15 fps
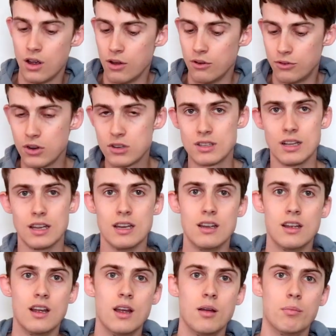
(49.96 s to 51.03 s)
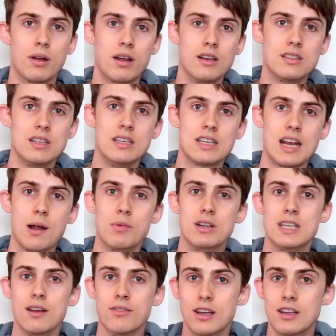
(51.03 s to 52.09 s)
Firstly, because these cameras have